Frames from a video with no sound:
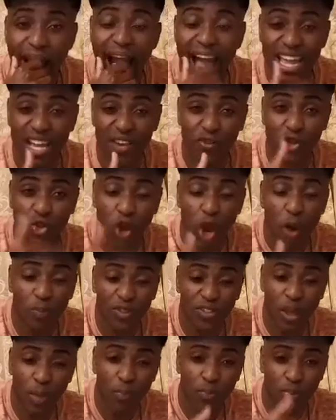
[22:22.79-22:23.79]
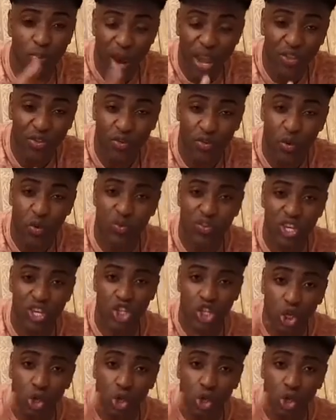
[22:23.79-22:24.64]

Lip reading: I have stopped the breakthrough the